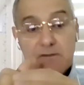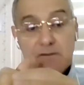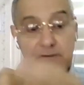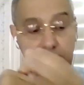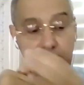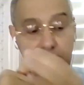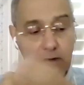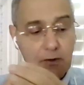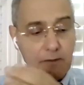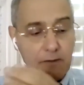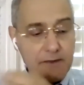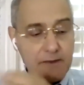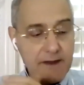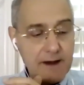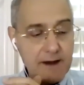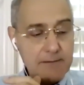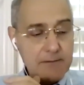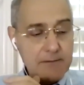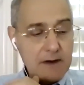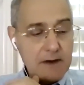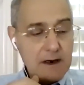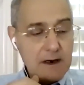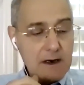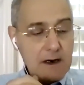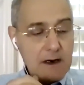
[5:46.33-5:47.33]
followed
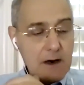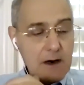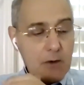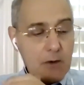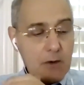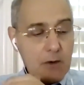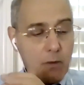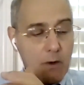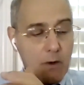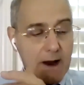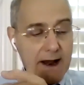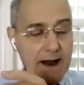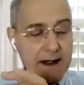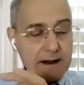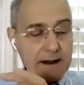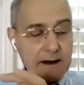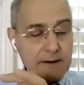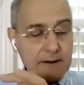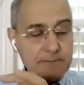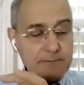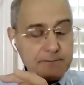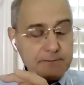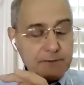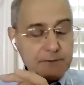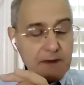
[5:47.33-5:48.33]
them when
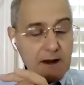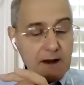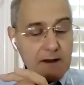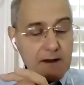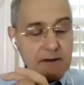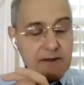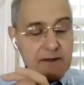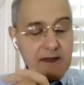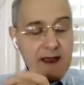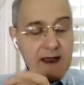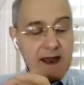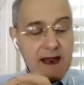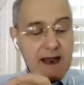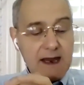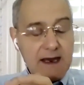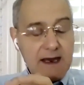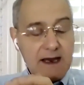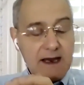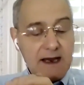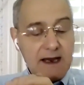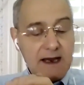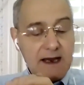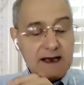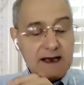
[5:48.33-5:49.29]
they